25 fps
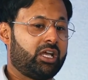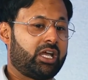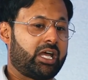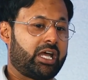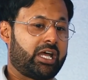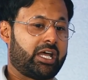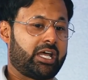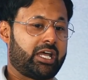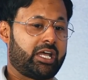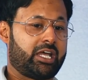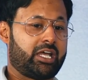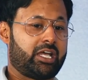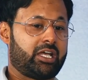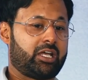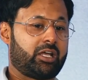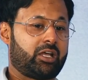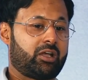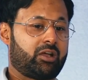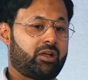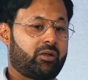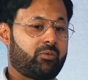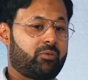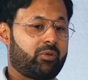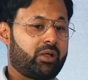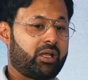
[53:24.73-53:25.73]
You
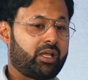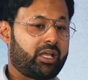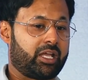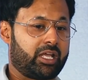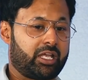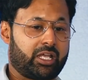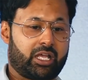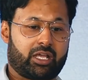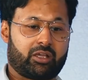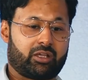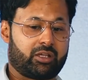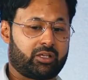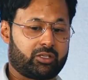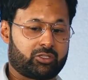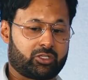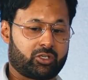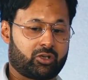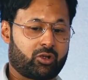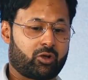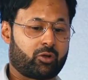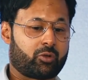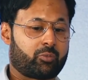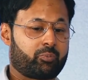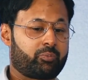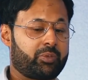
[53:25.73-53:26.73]

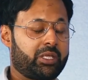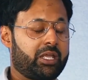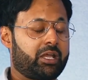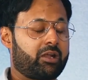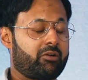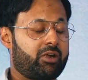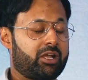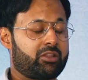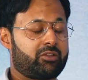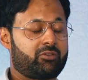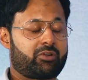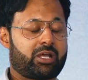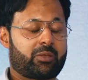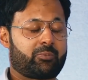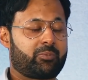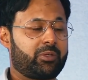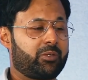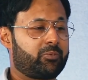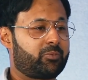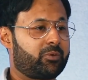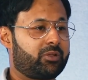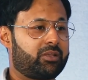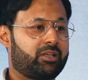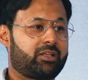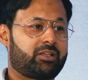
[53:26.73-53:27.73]
know, be around the right
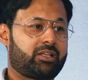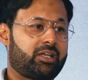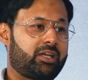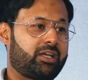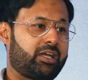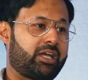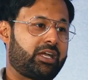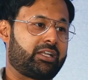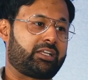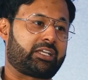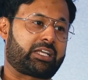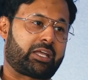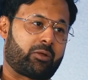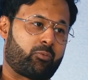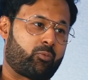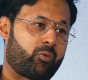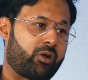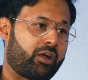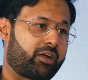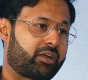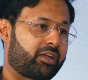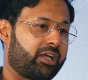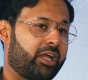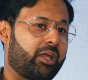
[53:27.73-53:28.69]
people and it can work.